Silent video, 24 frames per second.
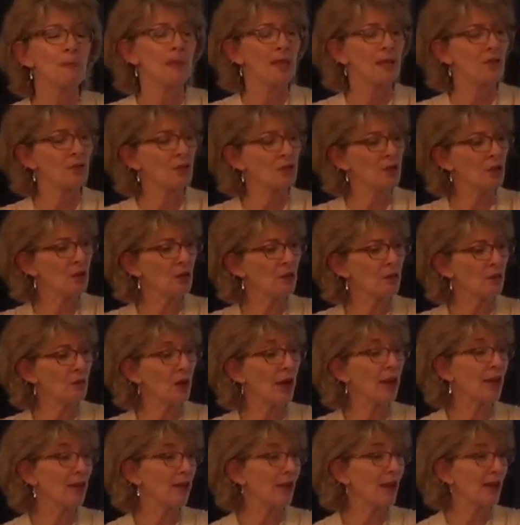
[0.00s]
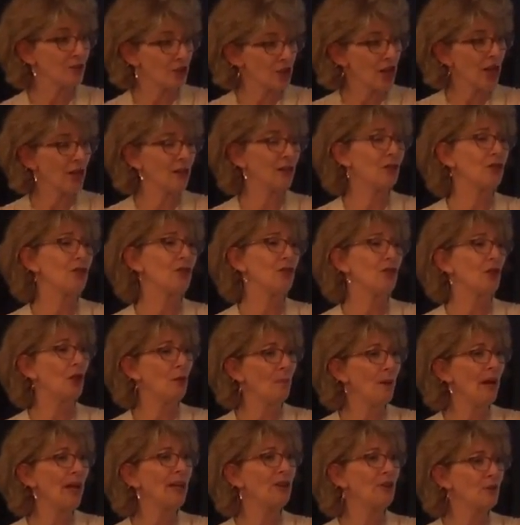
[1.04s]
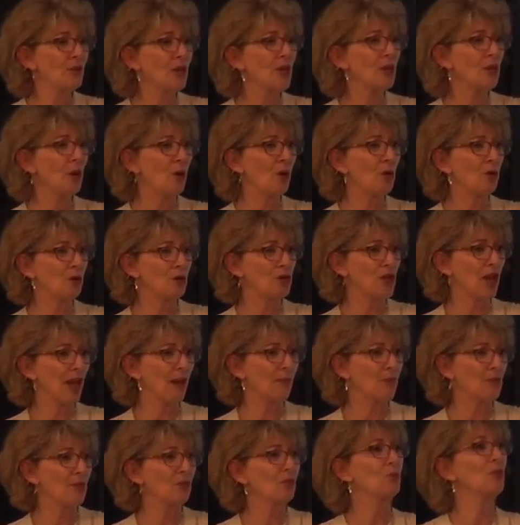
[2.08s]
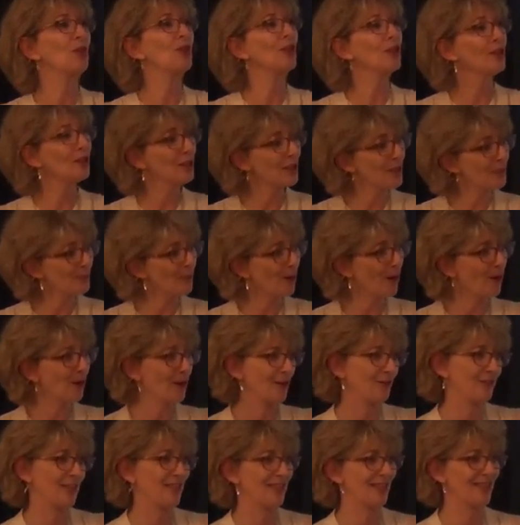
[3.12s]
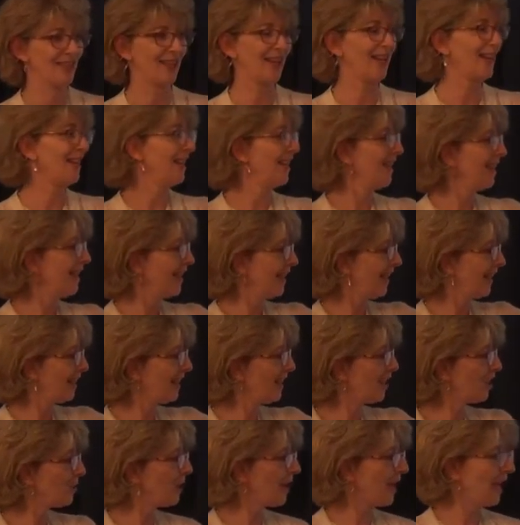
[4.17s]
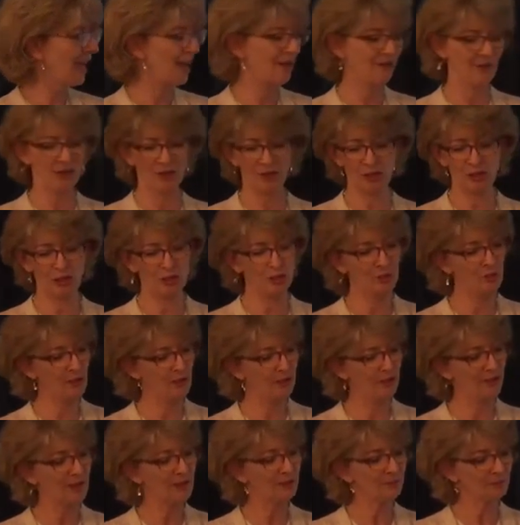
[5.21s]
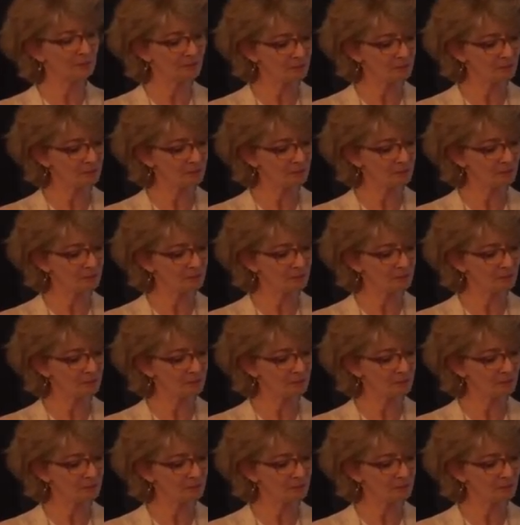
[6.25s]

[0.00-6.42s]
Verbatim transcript: And so I, I, challenge you go back and read the whole chapter. We're going to look at part of it today. And here we have in the New Living.